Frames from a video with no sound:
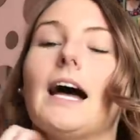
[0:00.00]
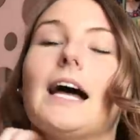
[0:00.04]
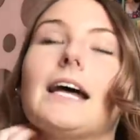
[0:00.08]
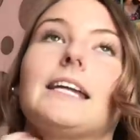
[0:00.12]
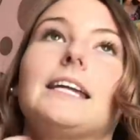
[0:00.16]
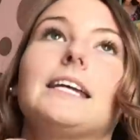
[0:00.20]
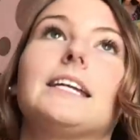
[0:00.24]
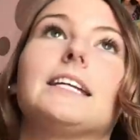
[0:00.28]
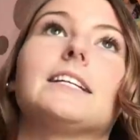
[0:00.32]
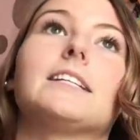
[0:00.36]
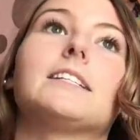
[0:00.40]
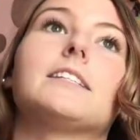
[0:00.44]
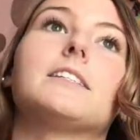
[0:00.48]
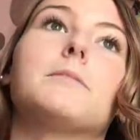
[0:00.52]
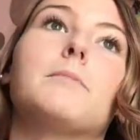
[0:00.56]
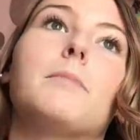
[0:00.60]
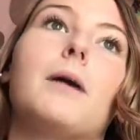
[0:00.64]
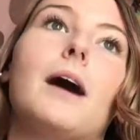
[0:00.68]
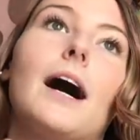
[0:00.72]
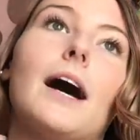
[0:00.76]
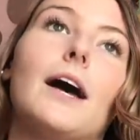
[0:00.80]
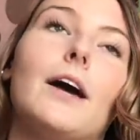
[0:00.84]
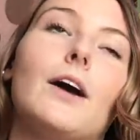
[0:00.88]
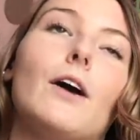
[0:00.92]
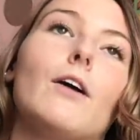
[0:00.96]
I needed to
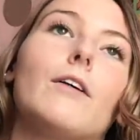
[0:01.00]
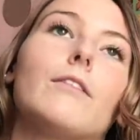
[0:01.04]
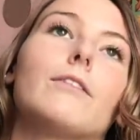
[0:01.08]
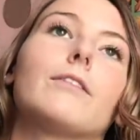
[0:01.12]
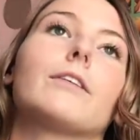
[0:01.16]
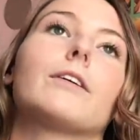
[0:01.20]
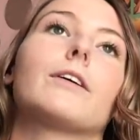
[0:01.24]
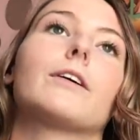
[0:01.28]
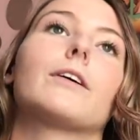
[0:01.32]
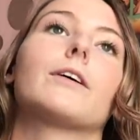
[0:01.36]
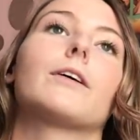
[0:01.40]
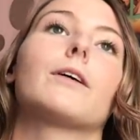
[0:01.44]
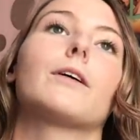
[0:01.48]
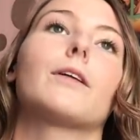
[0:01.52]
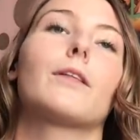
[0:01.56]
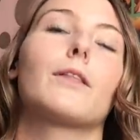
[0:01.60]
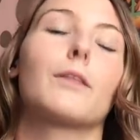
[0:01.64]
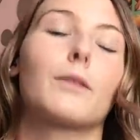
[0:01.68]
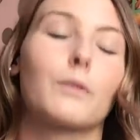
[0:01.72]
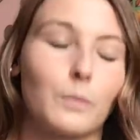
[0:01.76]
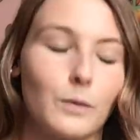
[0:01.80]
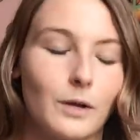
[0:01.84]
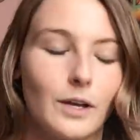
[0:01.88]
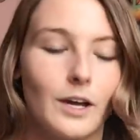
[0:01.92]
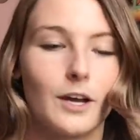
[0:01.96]
buy over
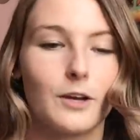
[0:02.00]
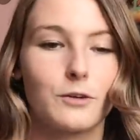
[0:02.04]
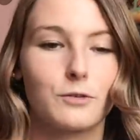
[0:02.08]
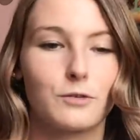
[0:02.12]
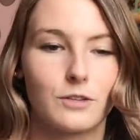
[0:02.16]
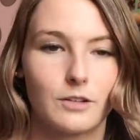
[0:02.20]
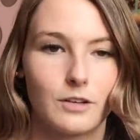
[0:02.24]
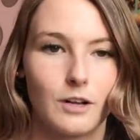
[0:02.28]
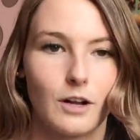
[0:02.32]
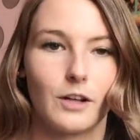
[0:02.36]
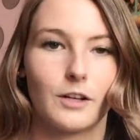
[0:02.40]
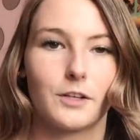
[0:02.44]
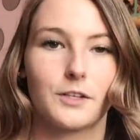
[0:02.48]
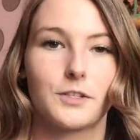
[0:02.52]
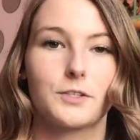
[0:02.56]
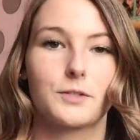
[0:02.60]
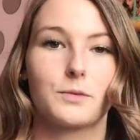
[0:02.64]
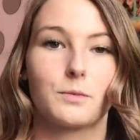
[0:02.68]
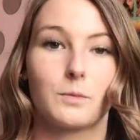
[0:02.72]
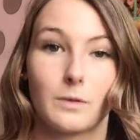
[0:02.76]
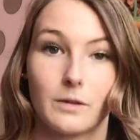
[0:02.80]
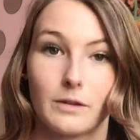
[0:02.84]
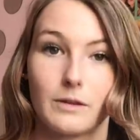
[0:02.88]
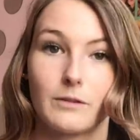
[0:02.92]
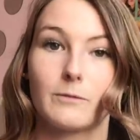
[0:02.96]

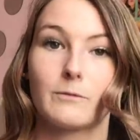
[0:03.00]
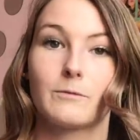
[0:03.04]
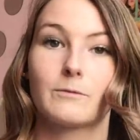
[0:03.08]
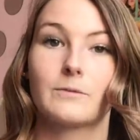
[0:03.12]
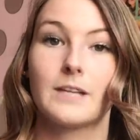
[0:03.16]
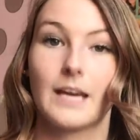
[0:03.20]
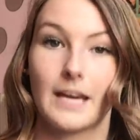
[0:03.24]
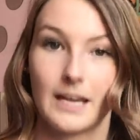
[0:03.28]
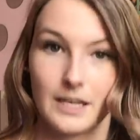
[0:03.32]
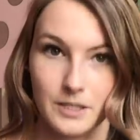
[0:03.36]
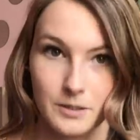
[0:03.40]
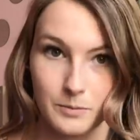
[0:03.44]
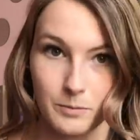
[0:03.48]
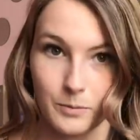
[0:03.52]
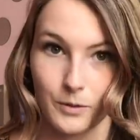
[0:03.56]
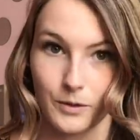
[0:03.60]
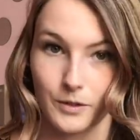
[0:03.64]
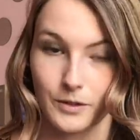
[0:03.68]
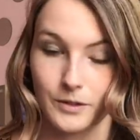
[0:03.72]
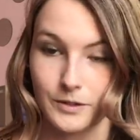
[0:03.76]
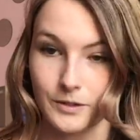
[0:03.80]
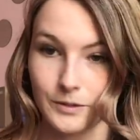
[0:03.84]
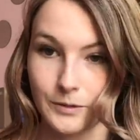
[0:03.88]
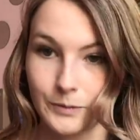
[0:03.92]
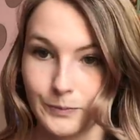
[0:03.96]
$300 worth of
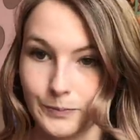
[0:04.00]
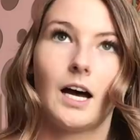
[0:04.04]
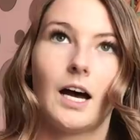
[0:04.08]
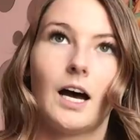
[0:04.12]
textbooks.